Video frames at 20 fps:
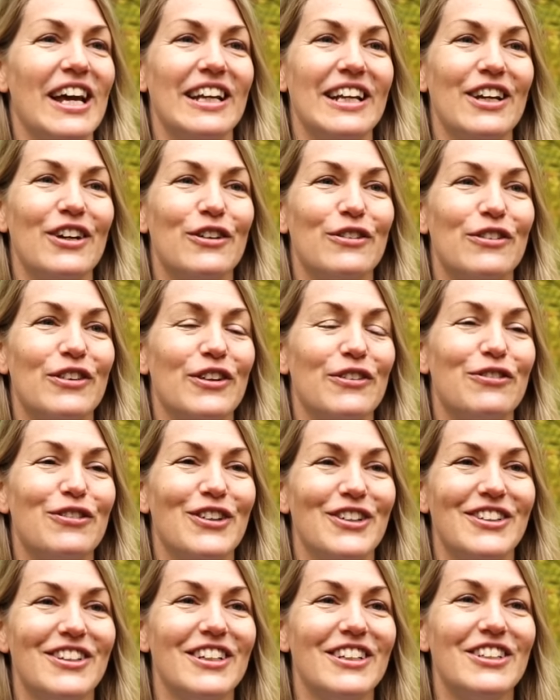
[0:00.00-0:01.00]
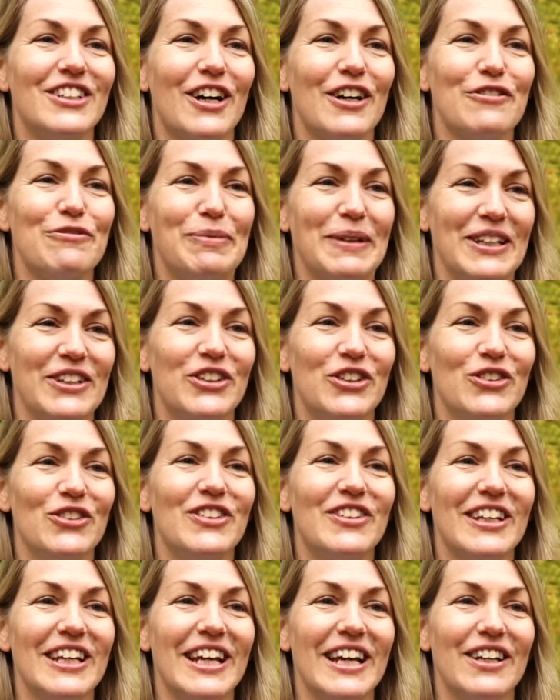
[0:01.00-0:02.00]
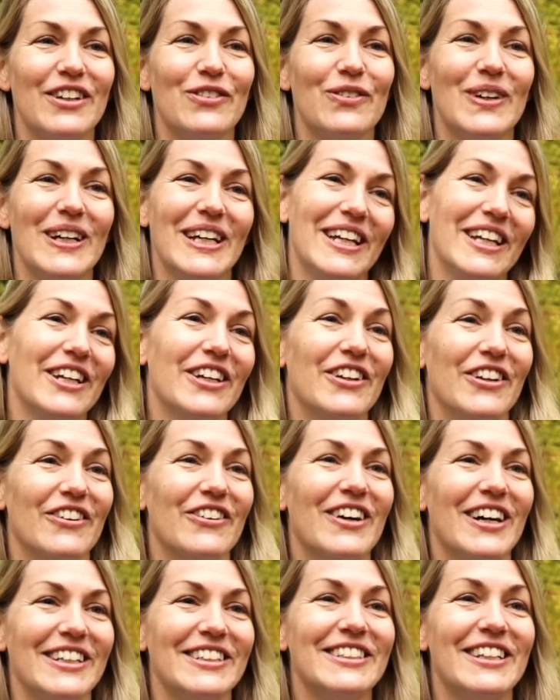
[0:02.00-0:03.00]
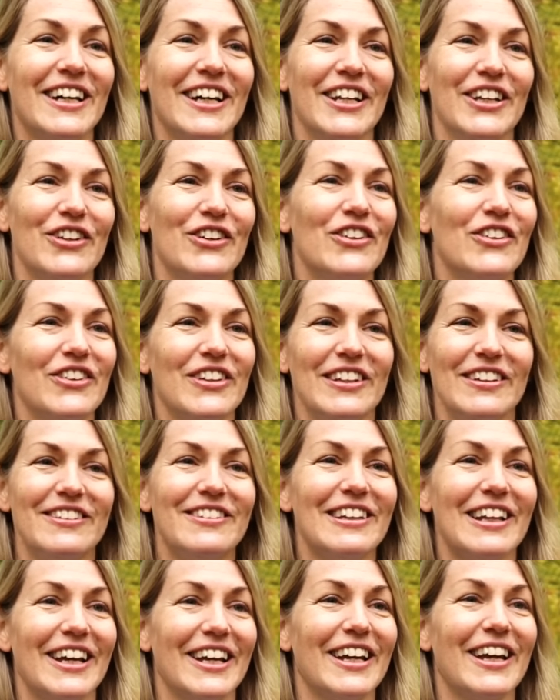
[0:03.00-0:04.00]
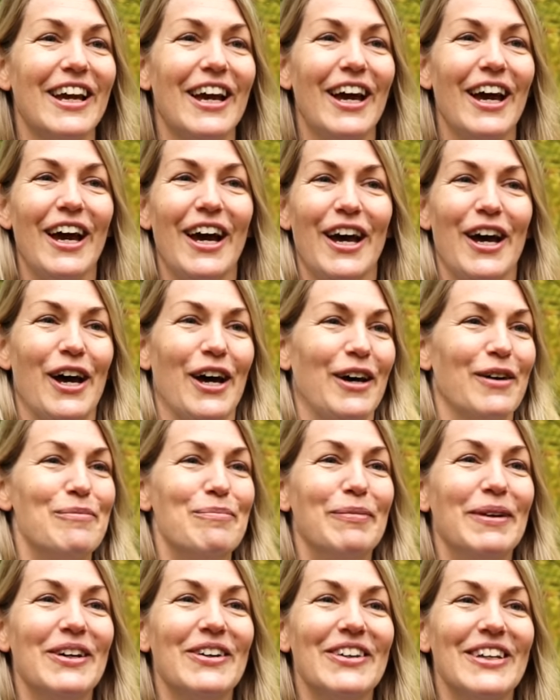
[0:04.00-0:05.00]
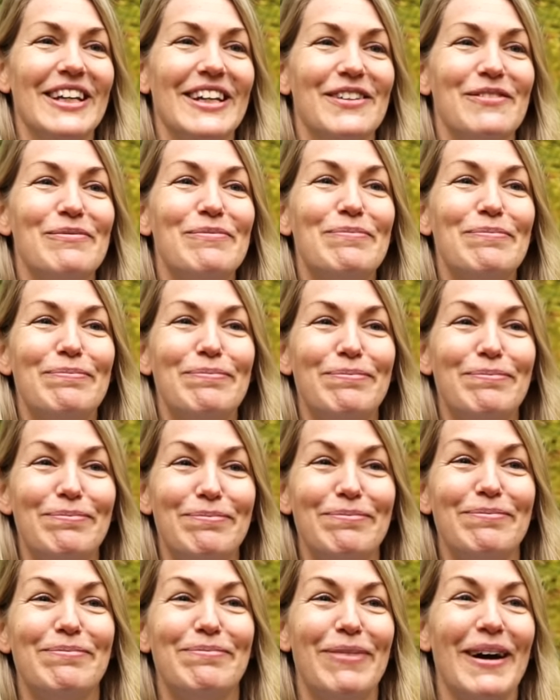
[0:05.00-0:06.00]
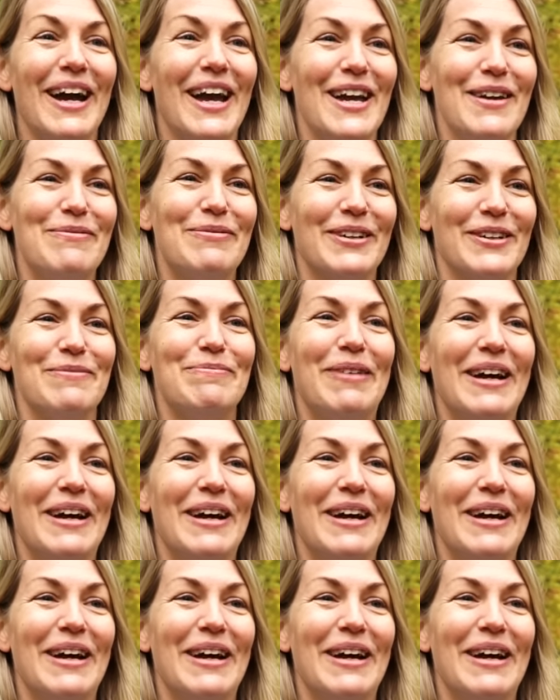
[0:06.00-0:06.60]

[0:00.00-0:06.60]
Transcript: any of the footage I've been shooting, and we, you know, I sign all these like million paper